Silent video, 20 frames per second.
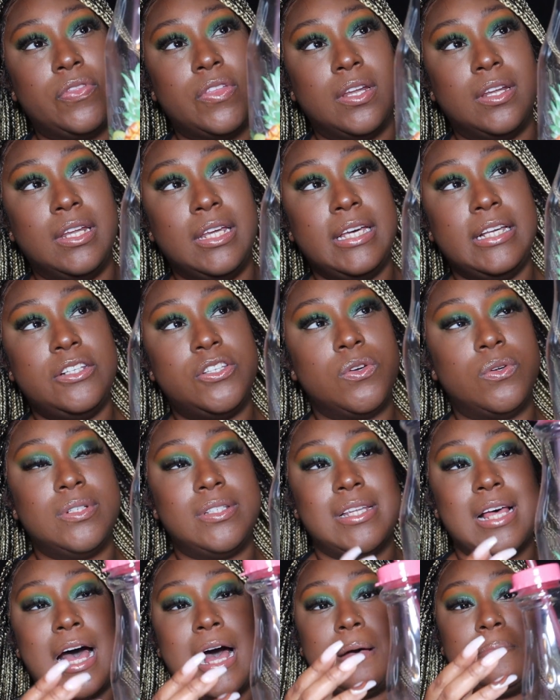the lids on
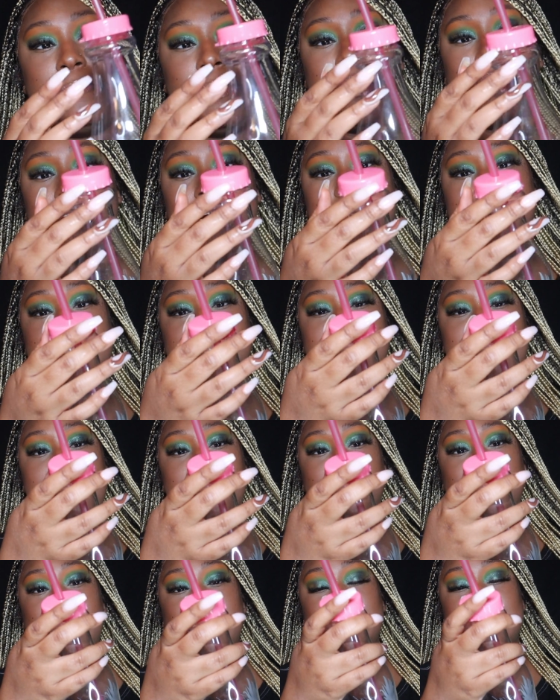top because
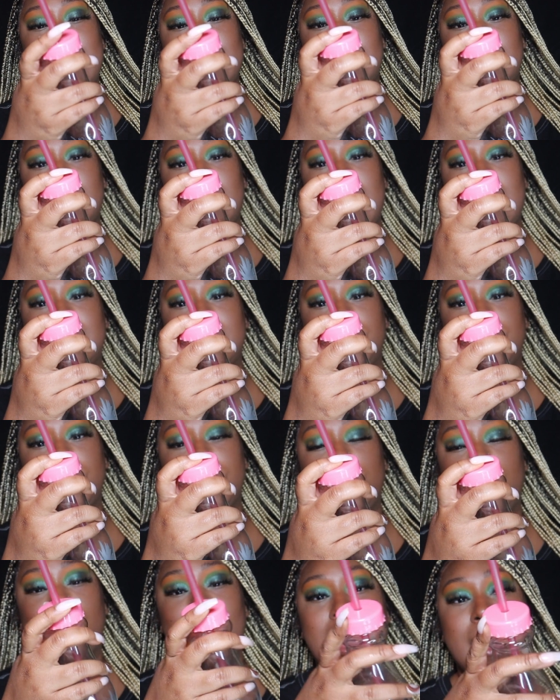that means I can kind of
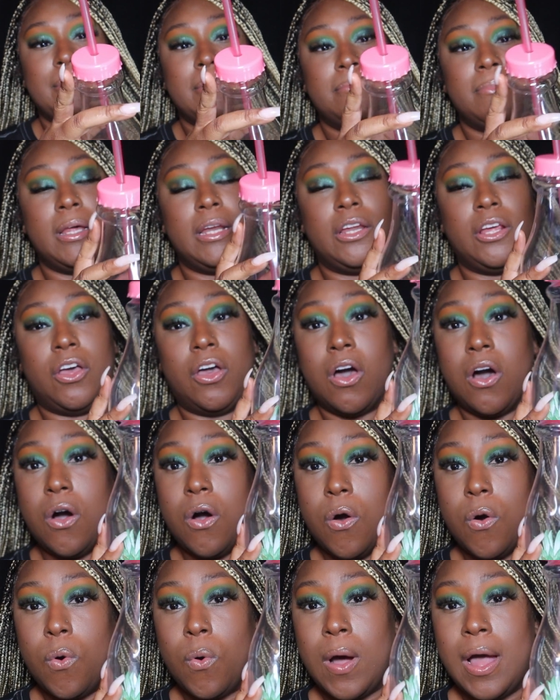just grab them and
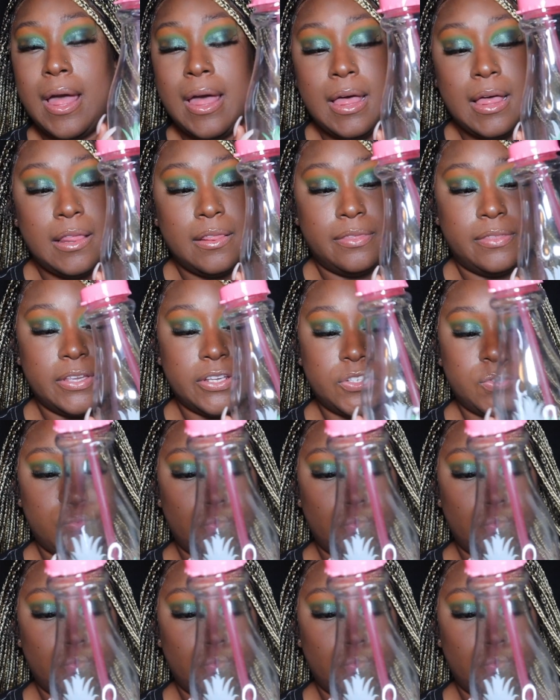go. This